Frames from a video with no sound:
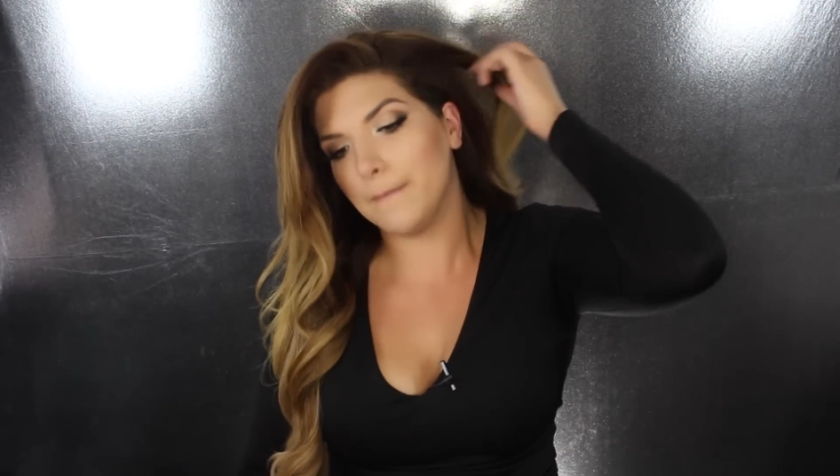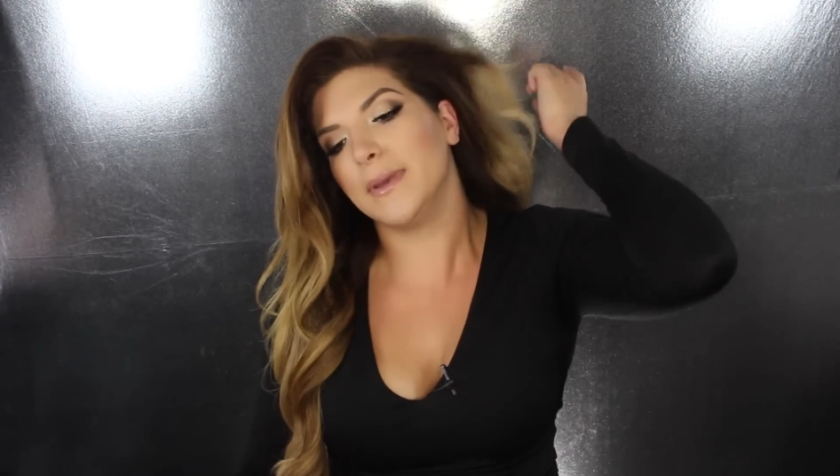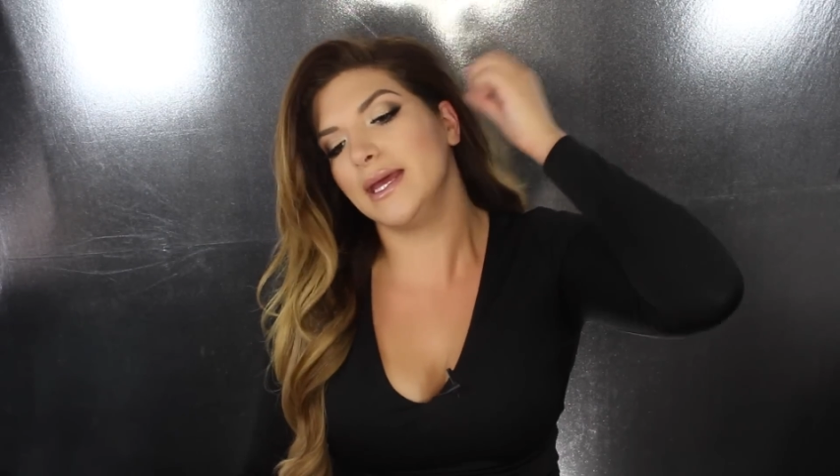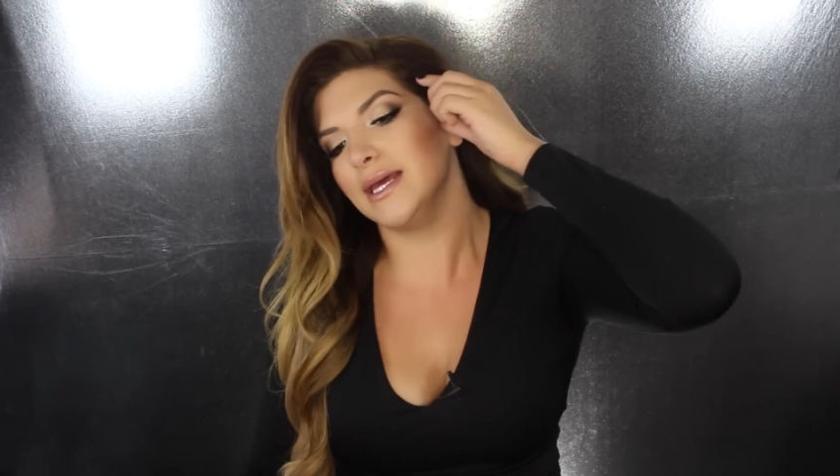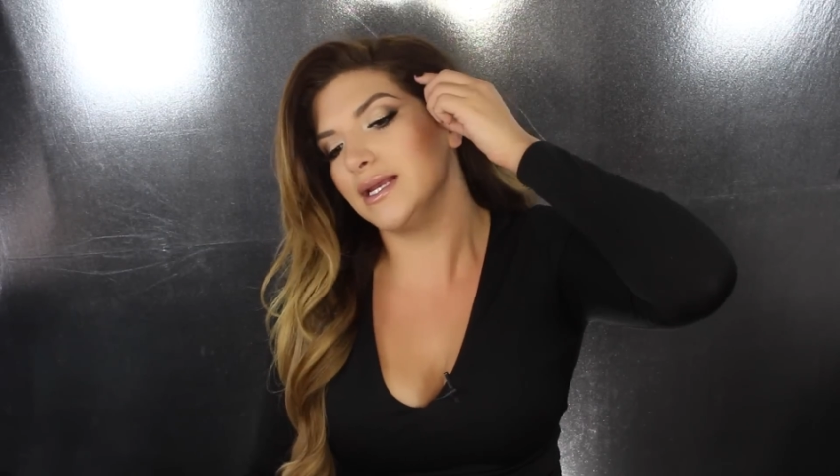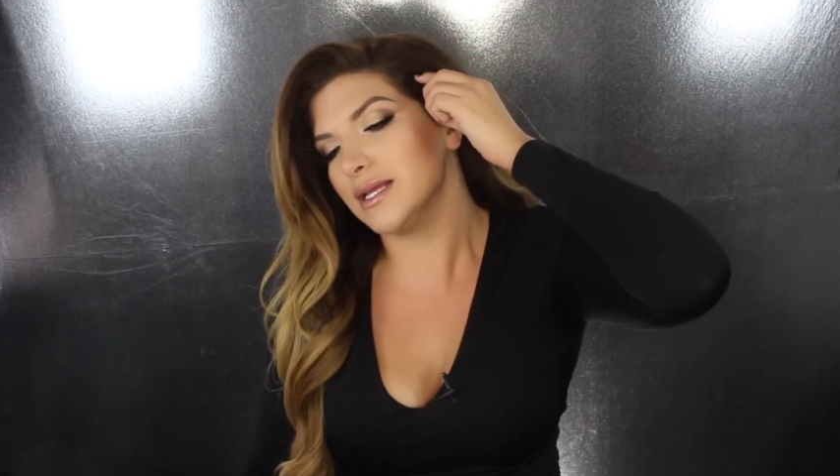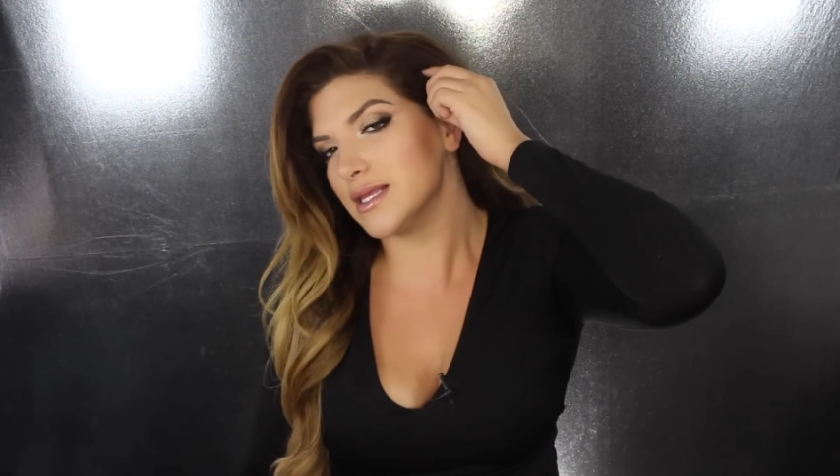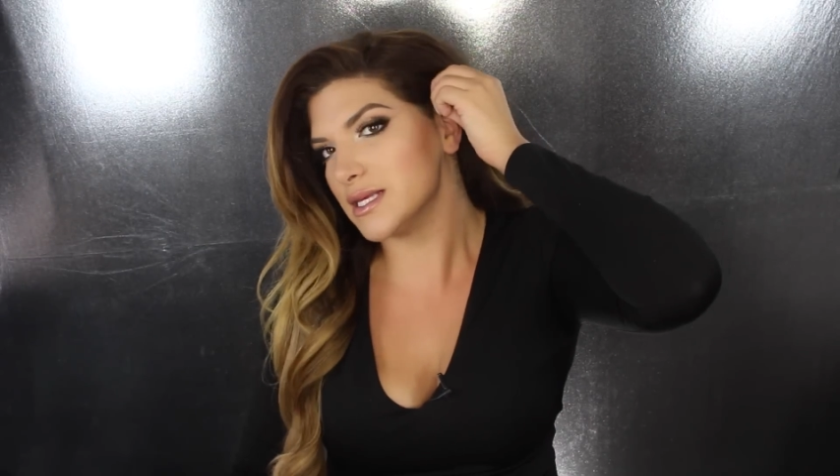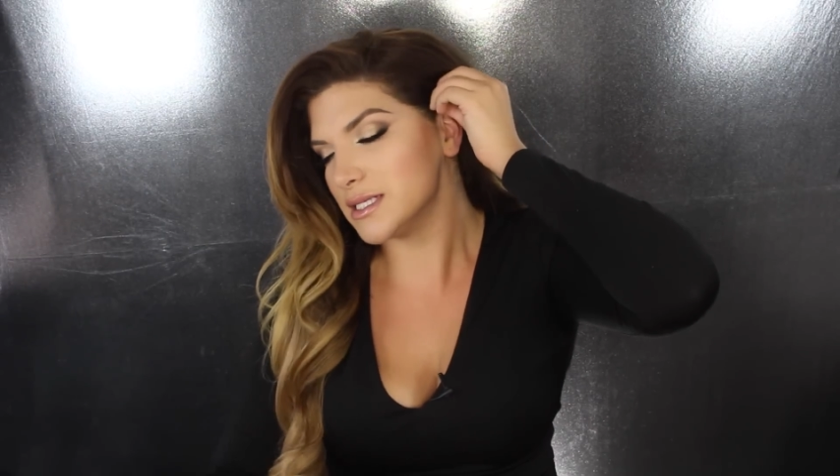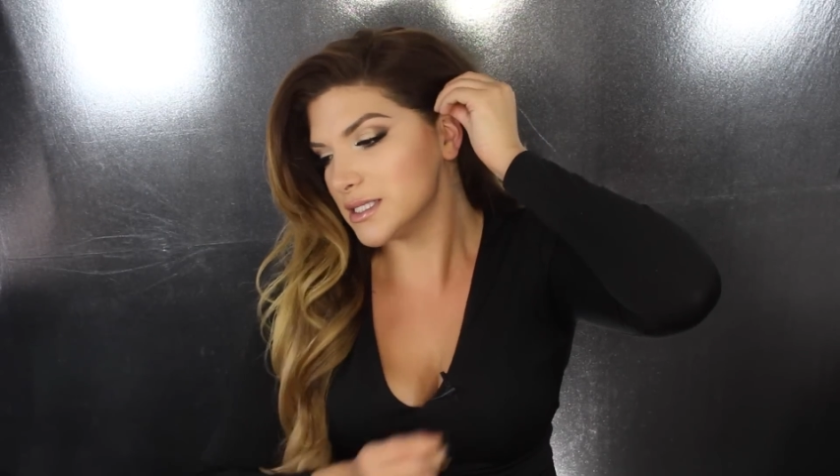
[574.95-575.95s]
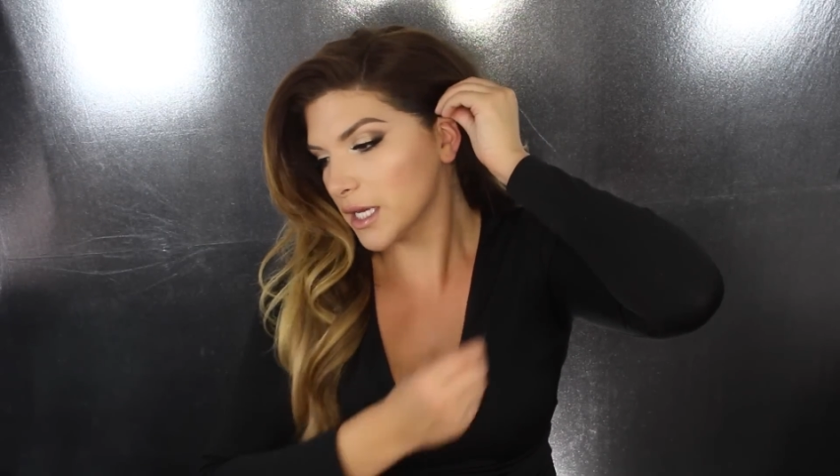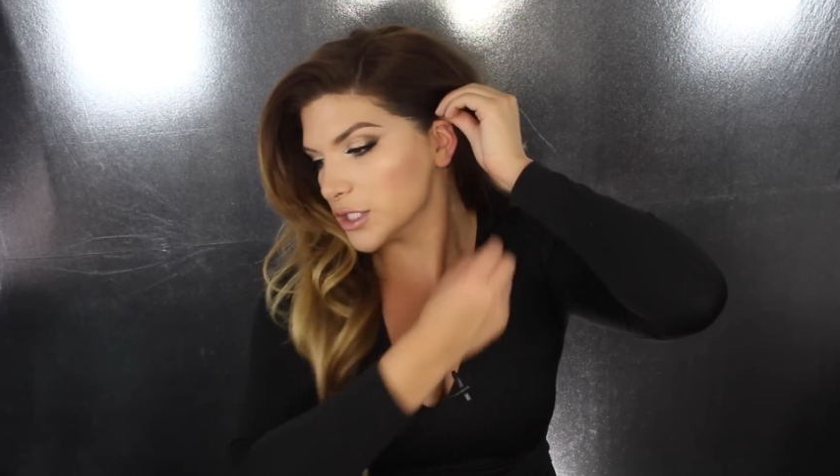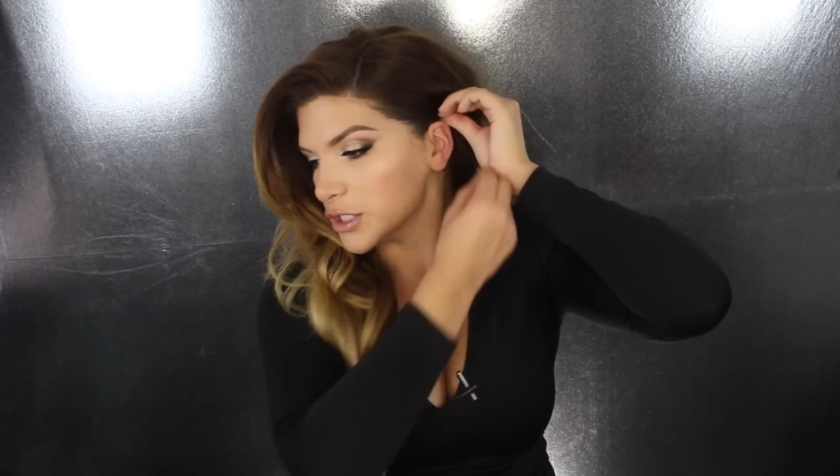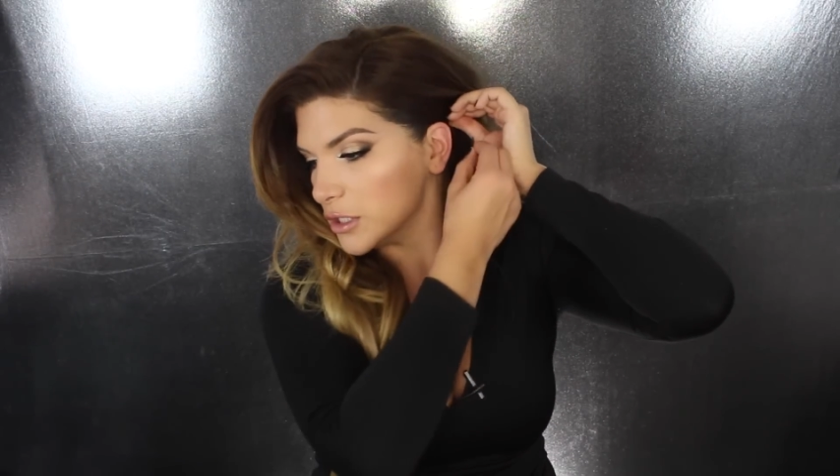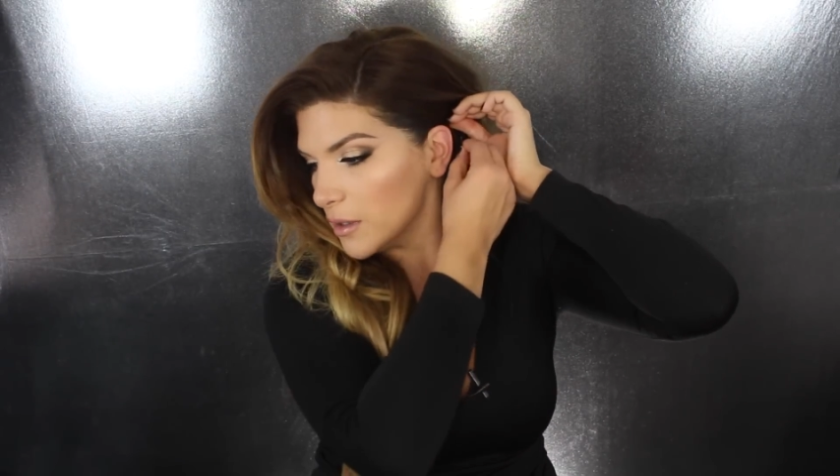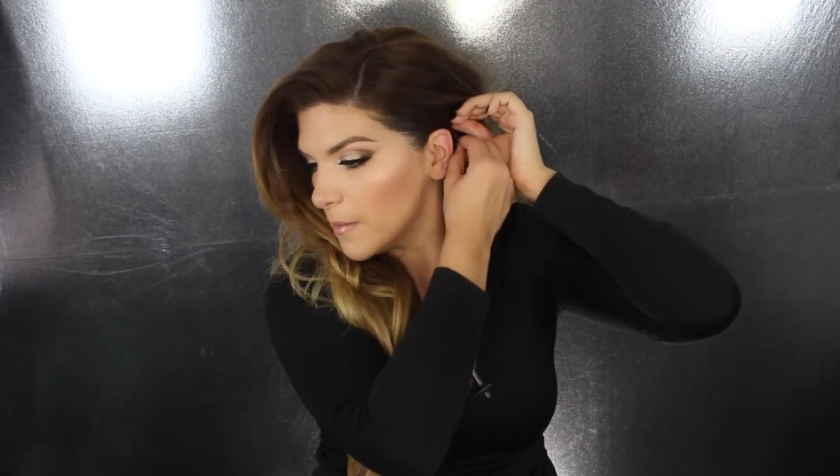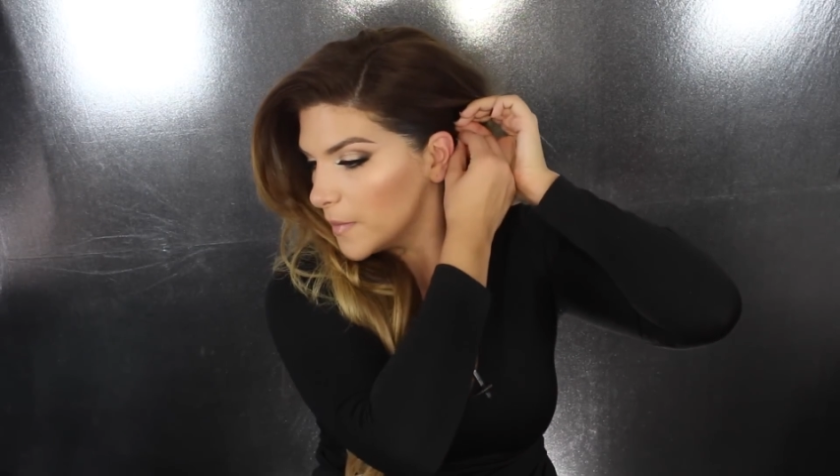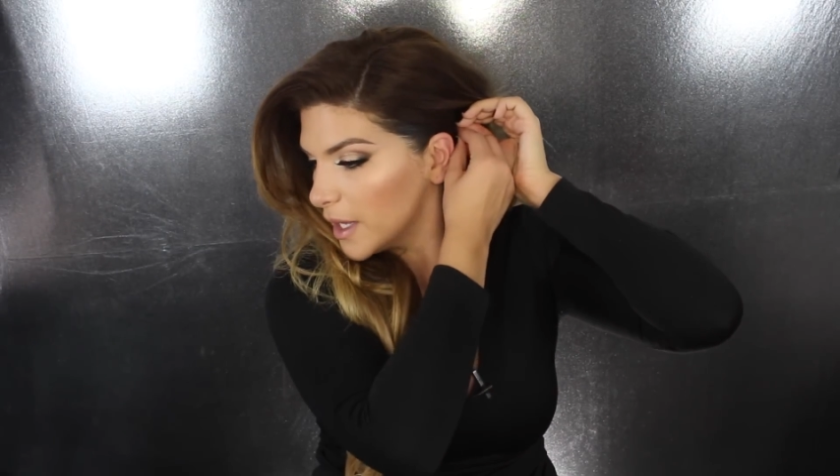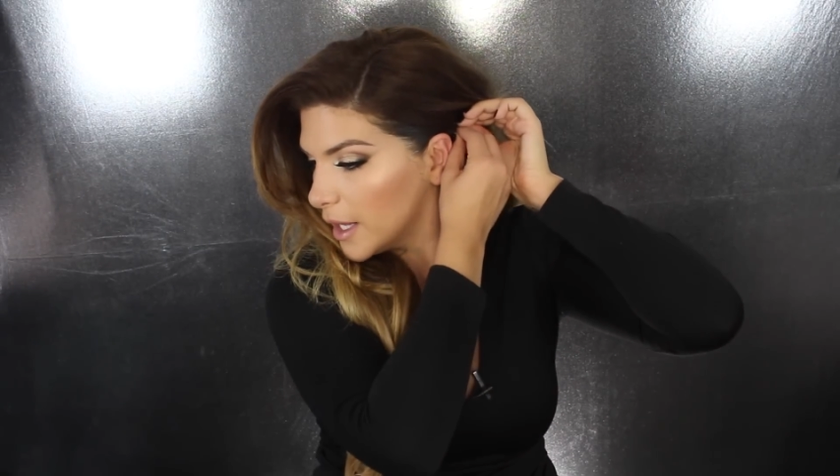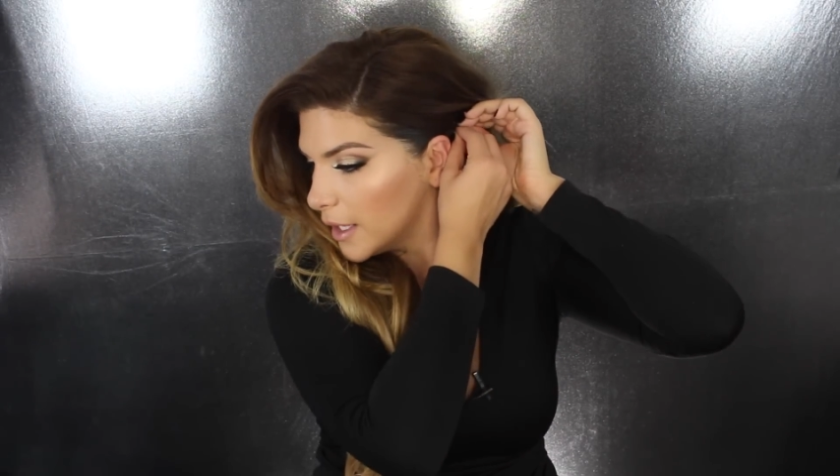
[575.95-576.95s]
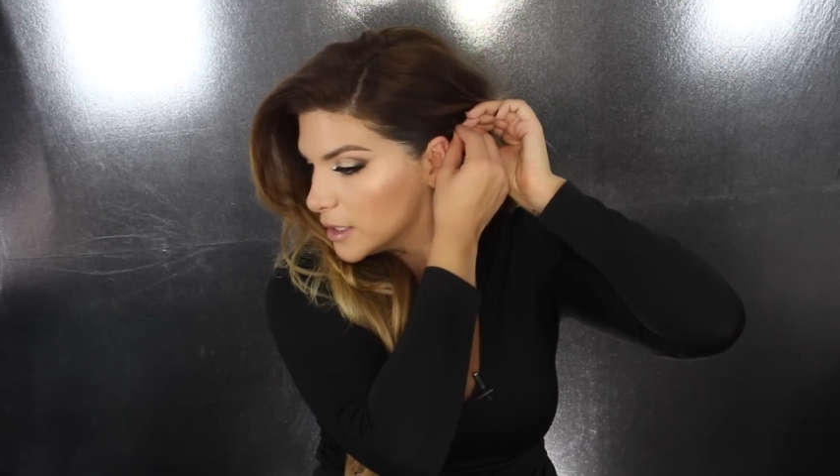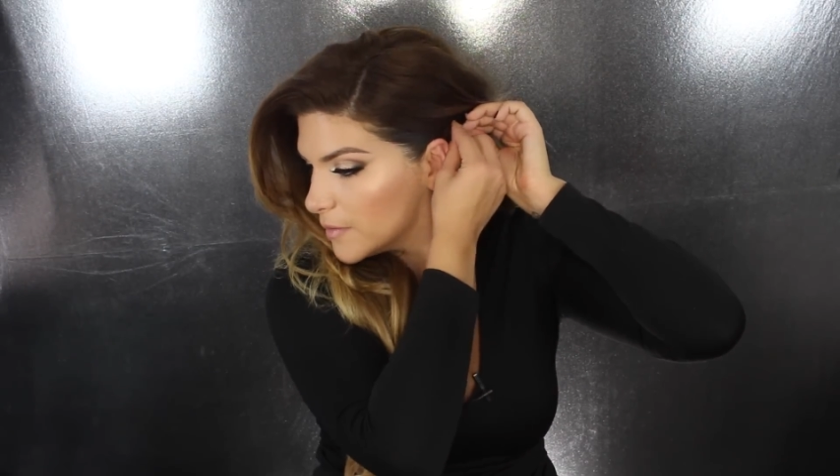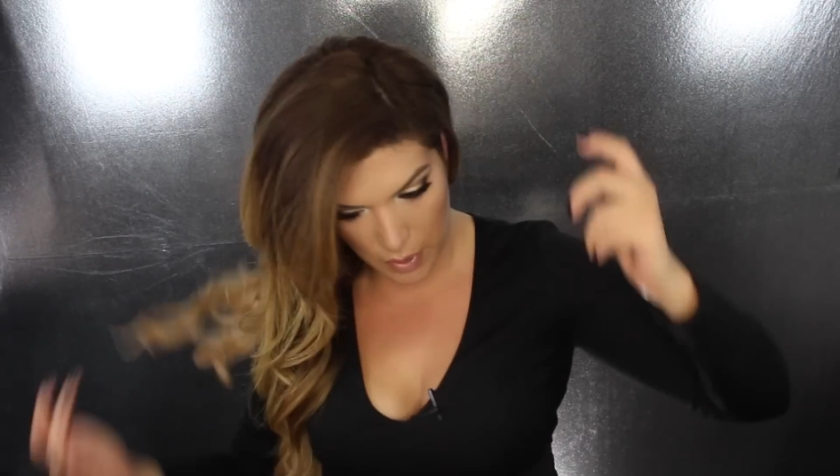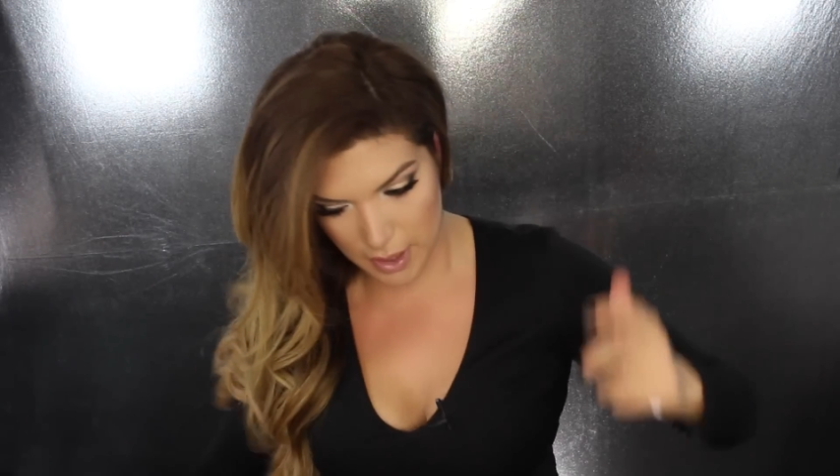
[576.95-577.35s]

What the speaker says: pin this section behind.